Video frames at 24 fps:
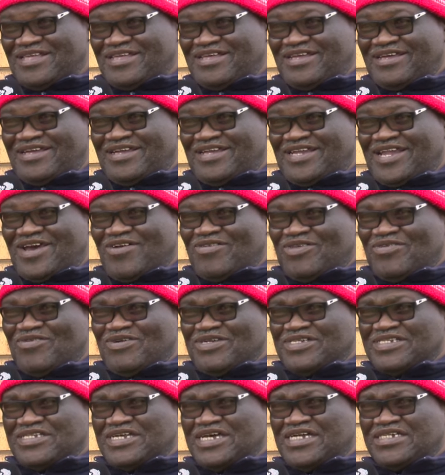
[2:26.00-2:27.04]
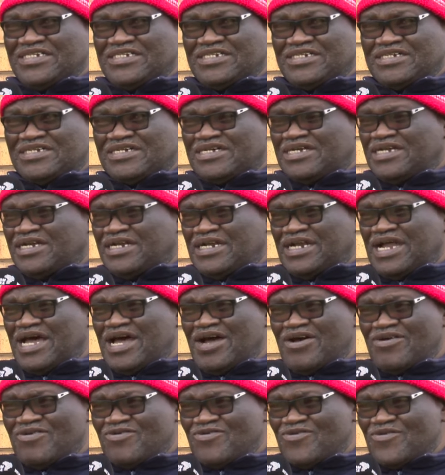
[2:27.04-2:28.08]
And now there was that
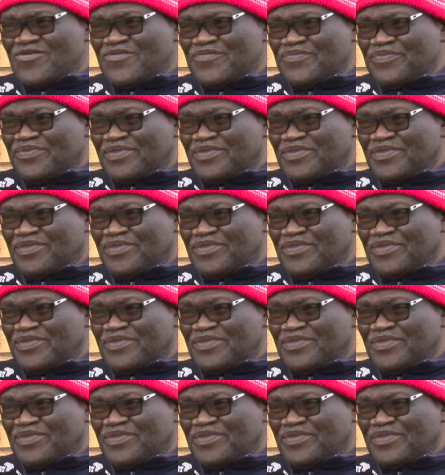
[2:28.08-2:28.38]
row